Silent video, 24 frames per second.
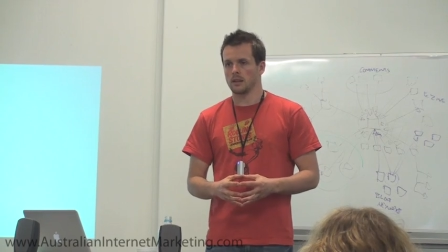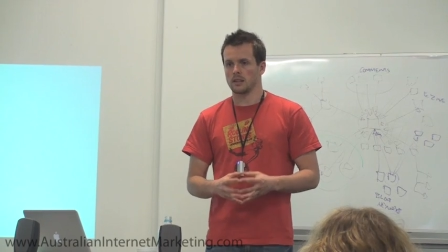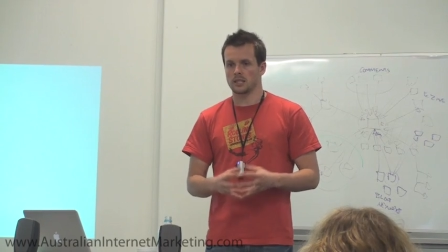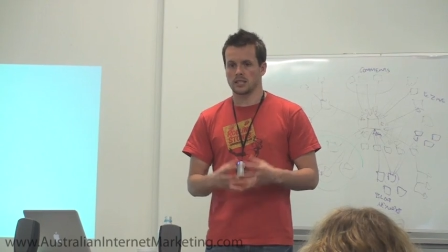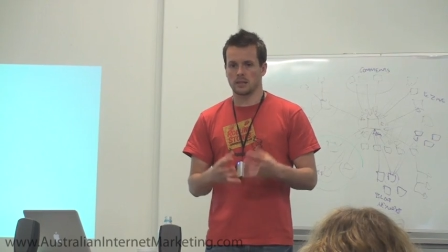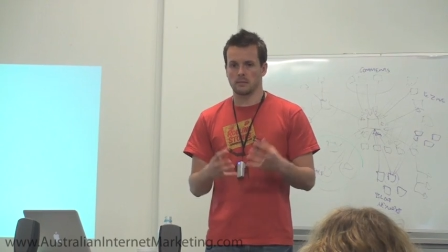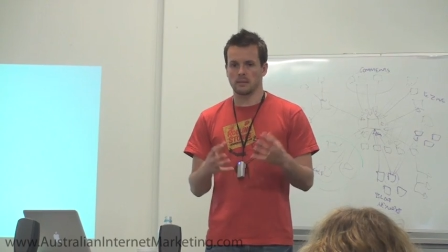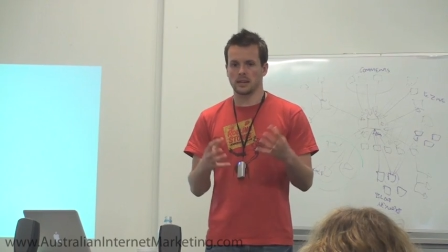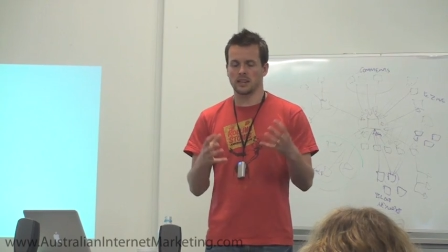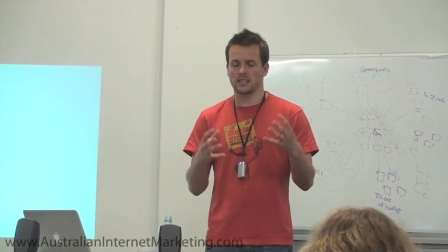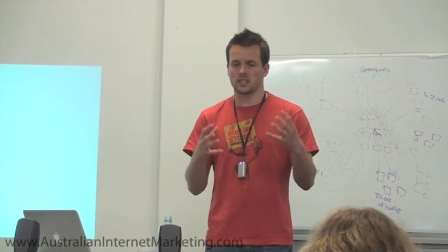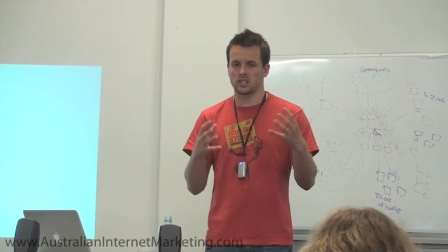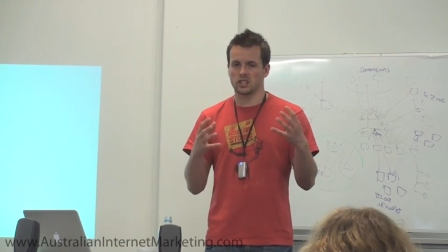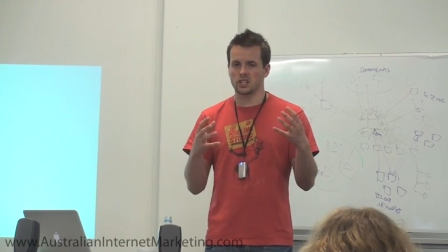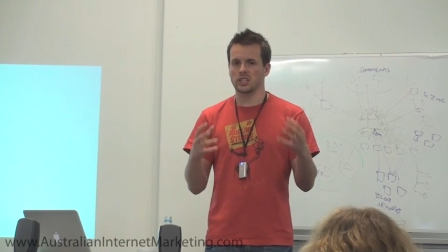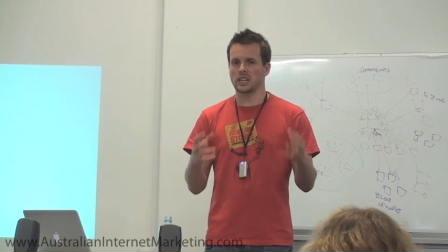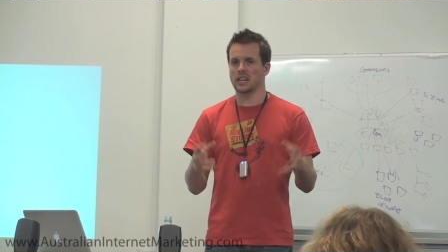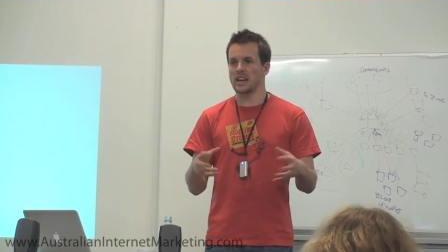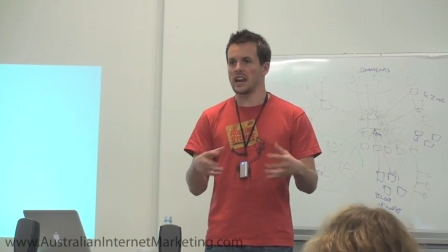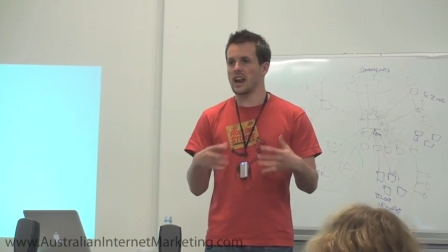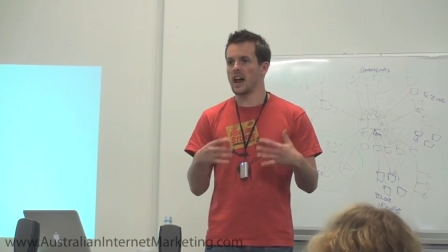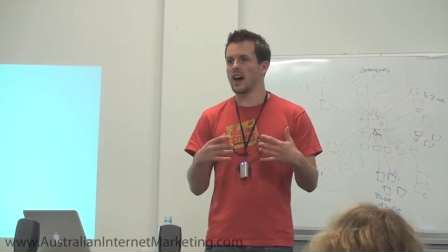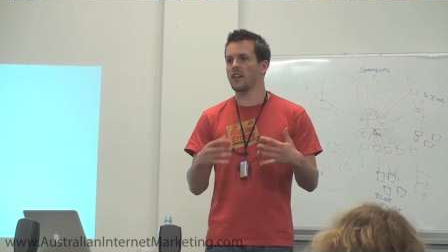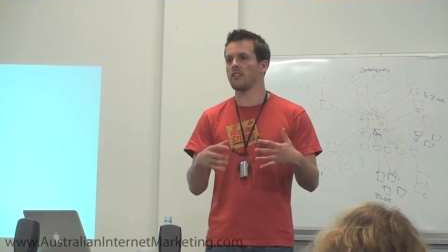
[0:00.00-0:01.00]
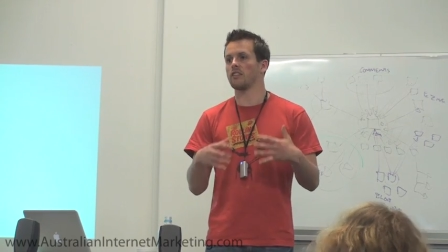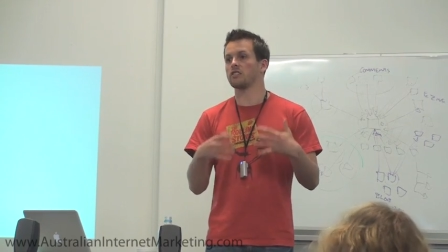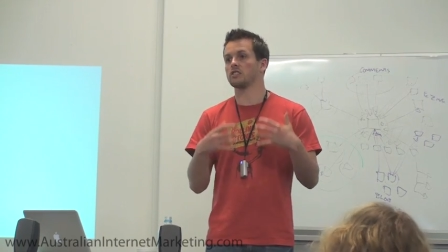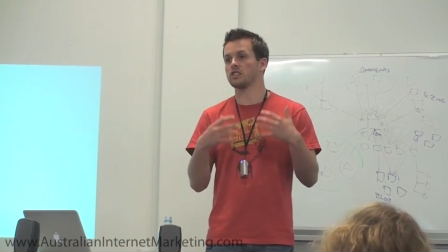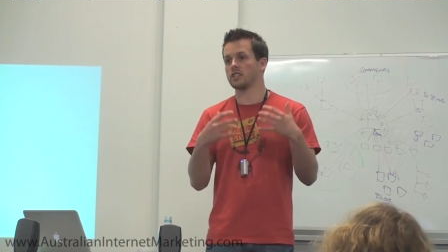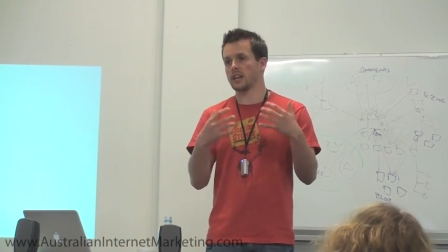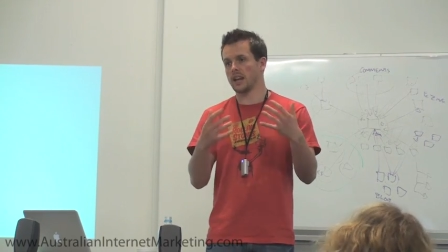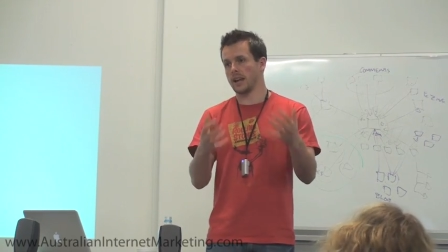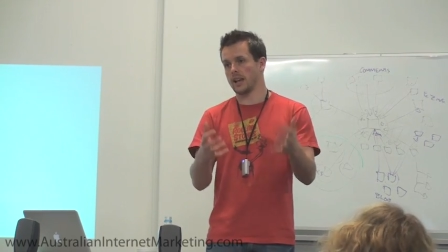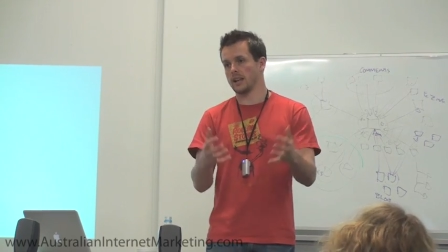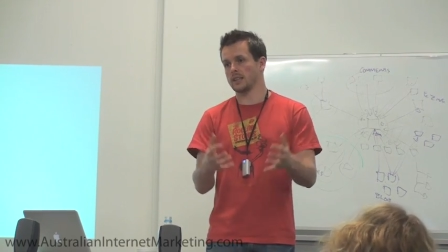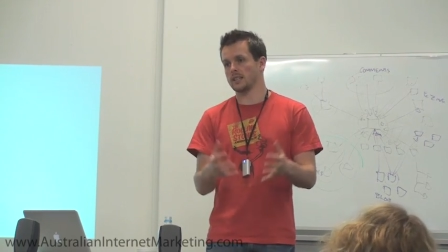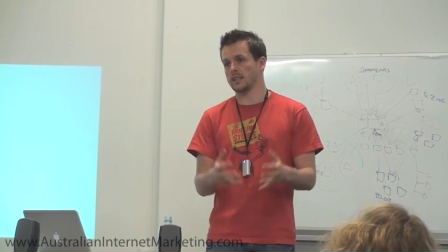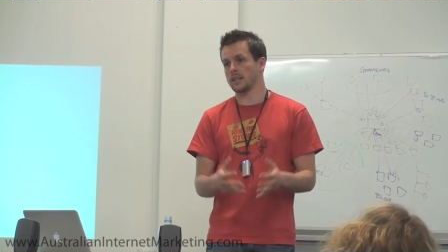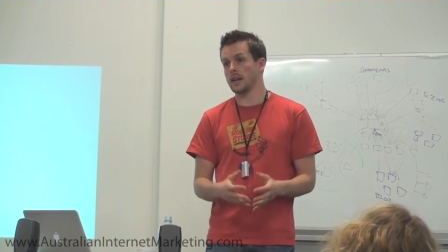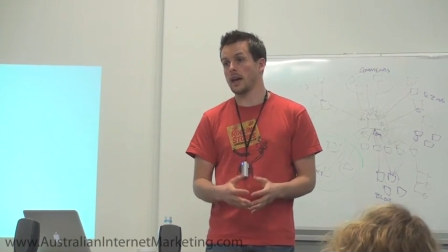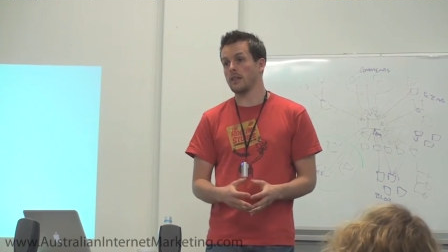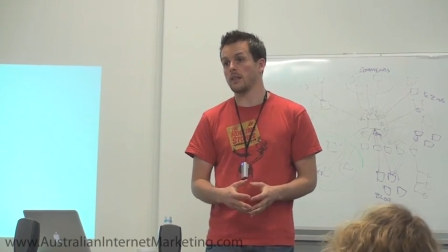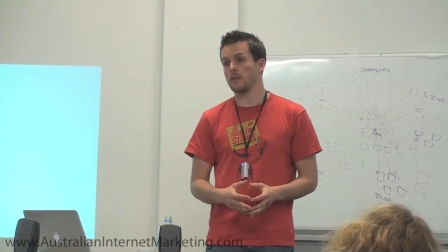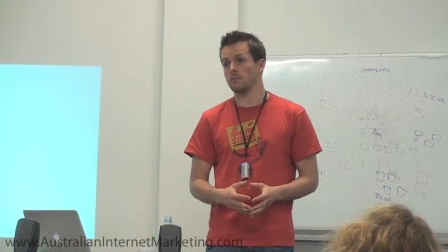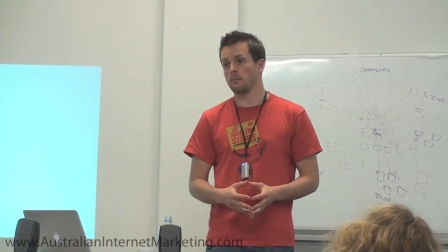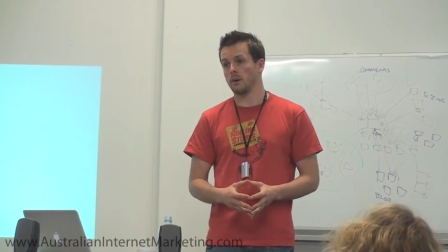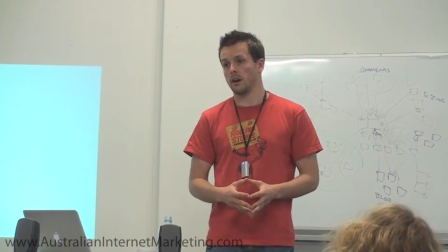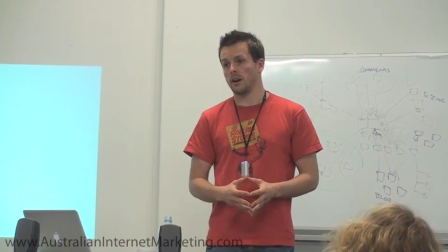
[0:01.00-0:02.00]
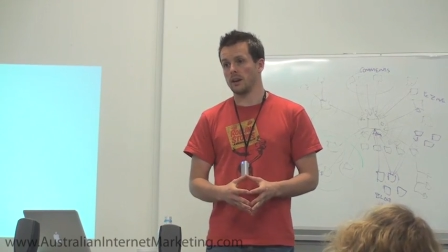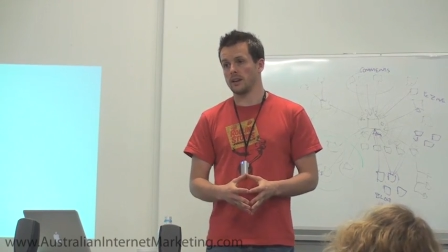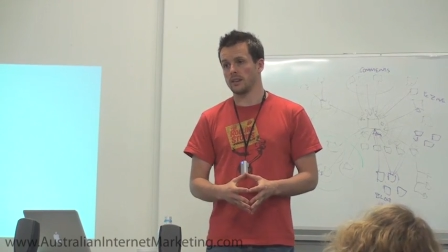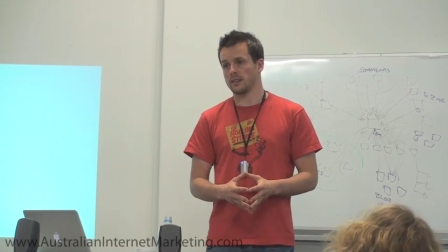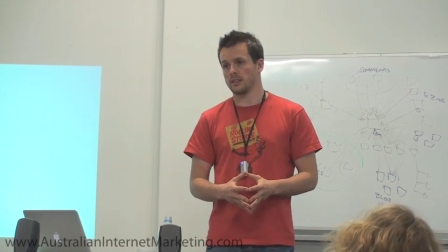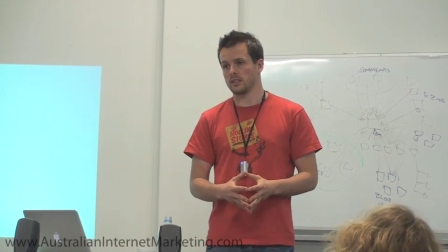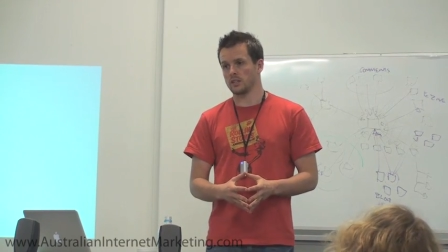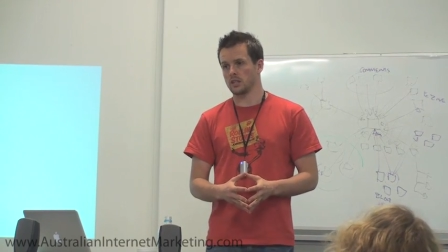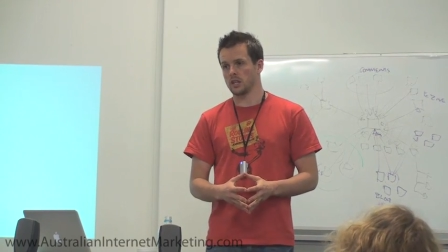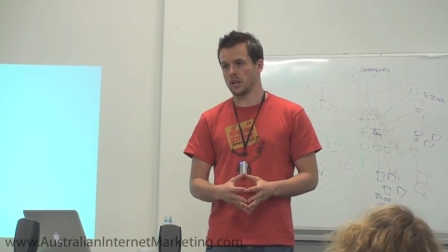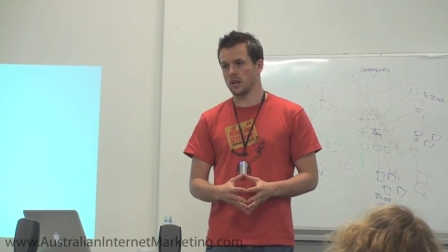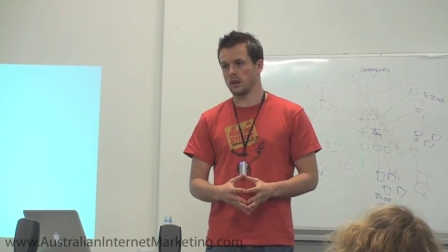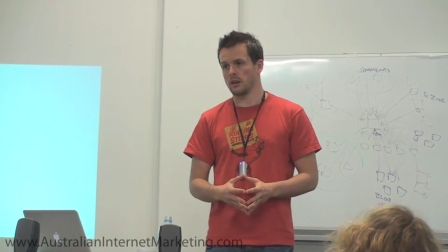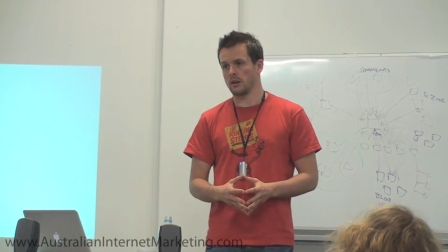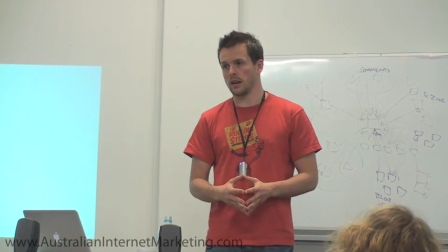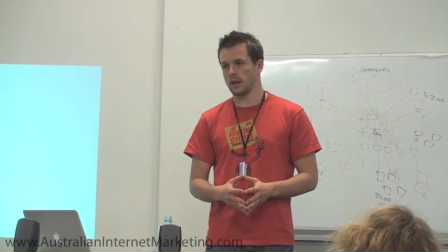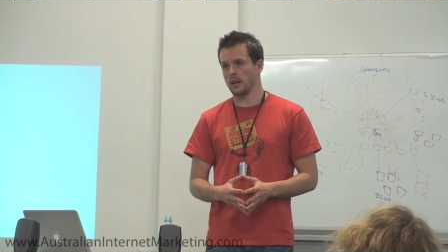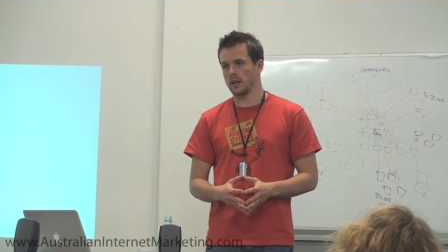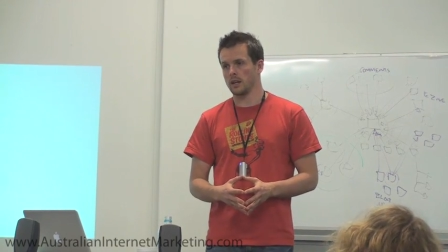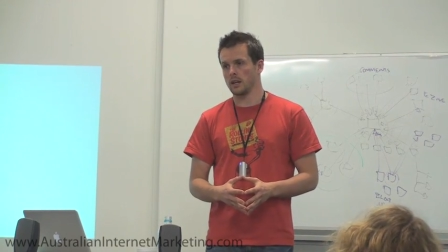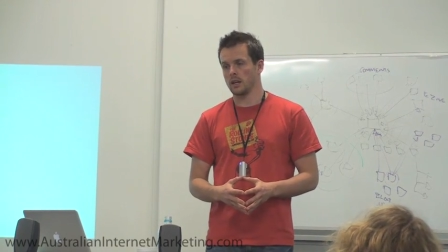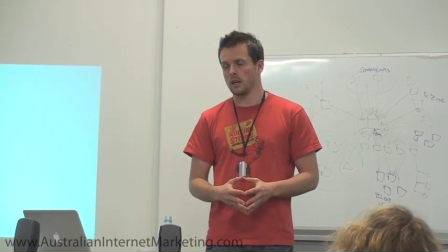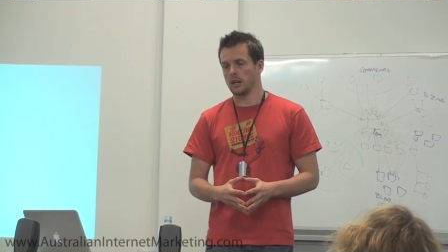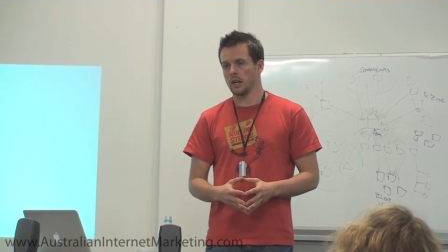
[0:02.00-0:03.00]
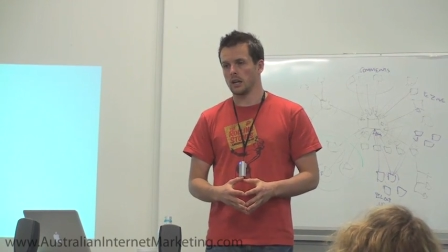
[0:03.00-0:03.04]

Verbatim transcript: Because, um, I mean, it's just another chance, another bite at the cherry.